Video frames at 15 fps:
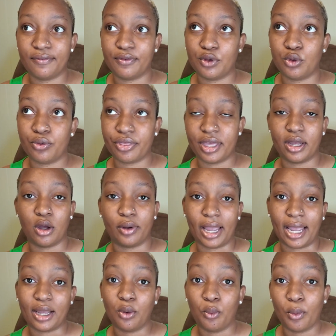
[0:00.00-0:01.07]
if you think, okay,
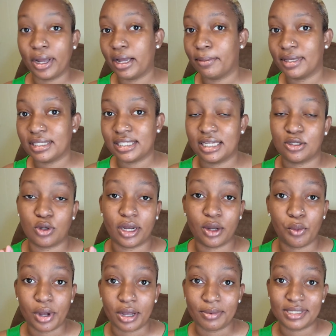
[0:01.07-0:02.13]
I can wake up at six or I can
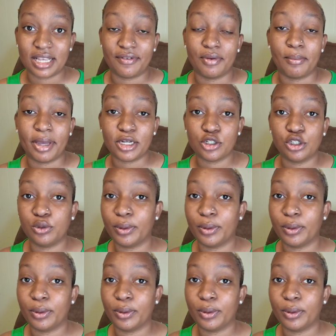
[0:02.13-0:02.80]
wake up at seven, make sure